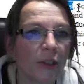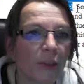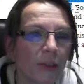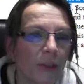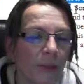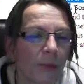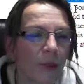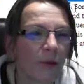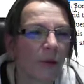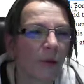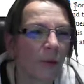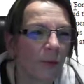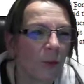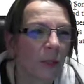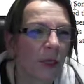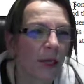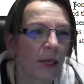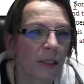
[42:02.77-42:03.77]
So something we
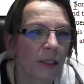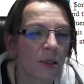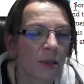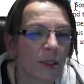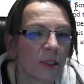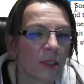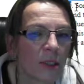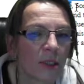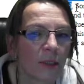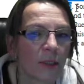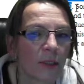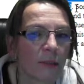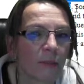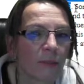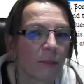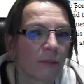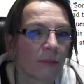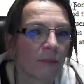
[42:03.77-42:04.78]
would like to see
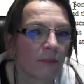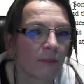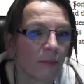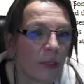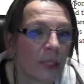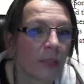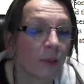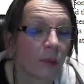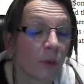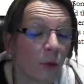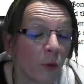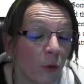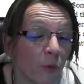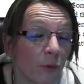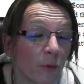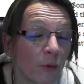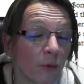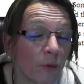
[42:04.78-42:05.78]
being
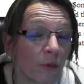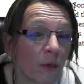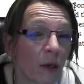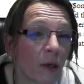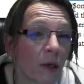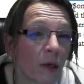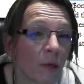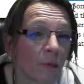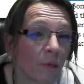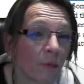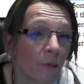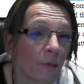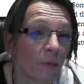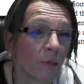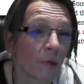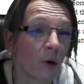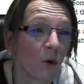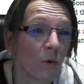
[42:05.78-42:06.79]
improved
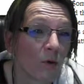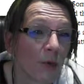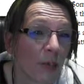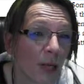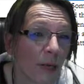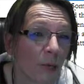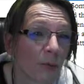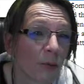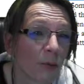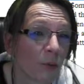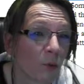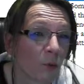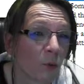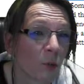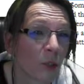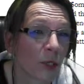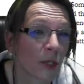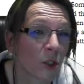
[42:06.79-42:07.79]
over time, so
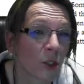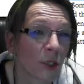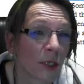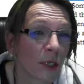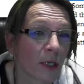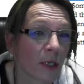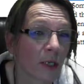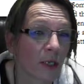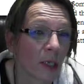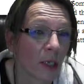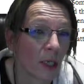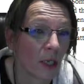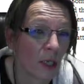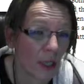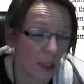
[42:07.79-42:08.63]
we actually can